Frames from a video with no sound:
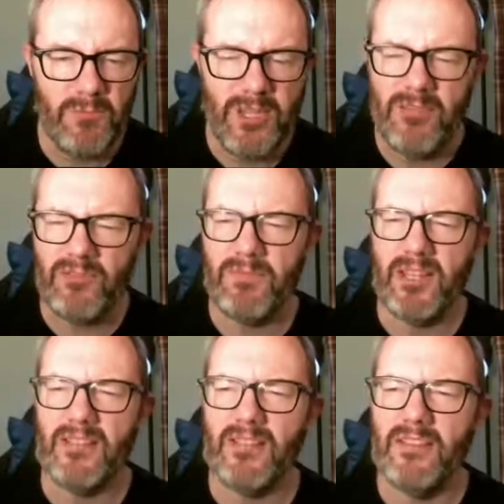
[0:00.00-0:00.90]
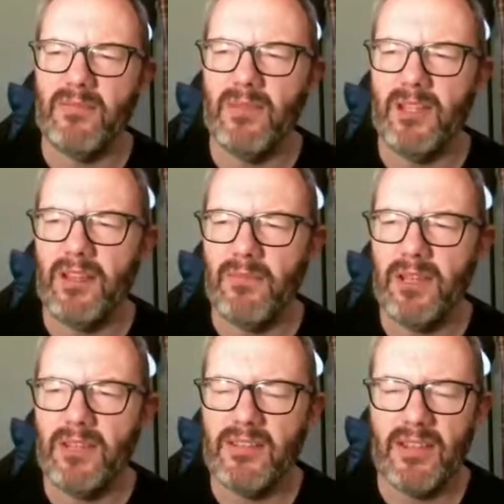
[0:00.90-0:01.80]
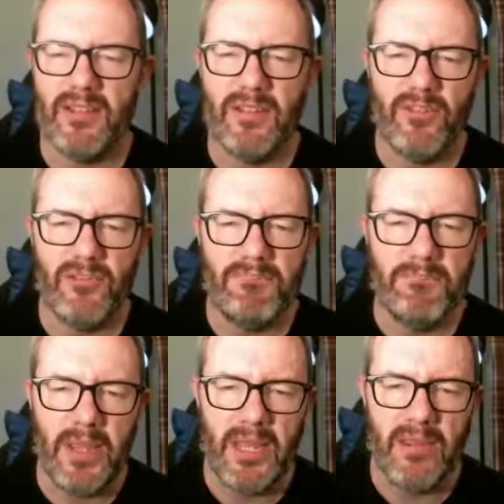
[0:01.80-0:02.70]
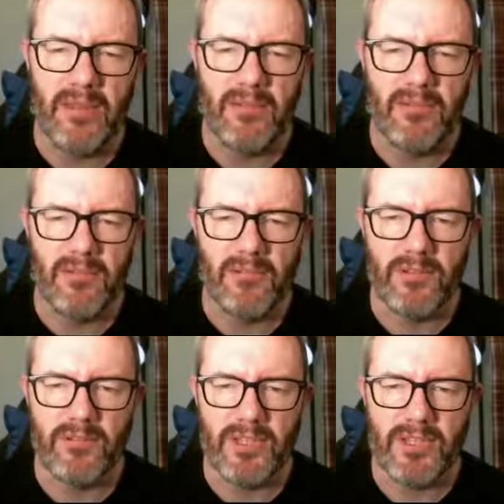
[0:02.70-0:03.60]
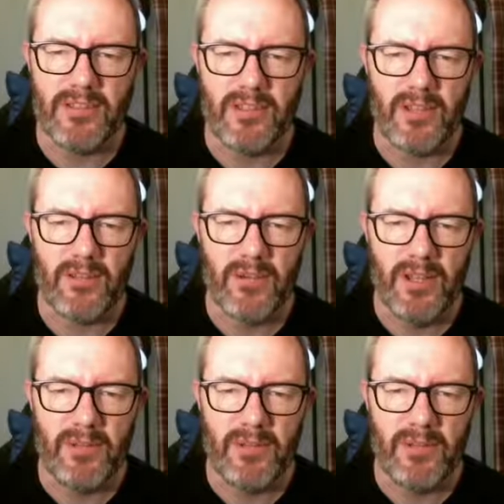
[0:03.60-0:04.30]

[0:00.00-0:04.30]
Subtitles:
We used to play a system like that back in 2nd Division B all those years ago.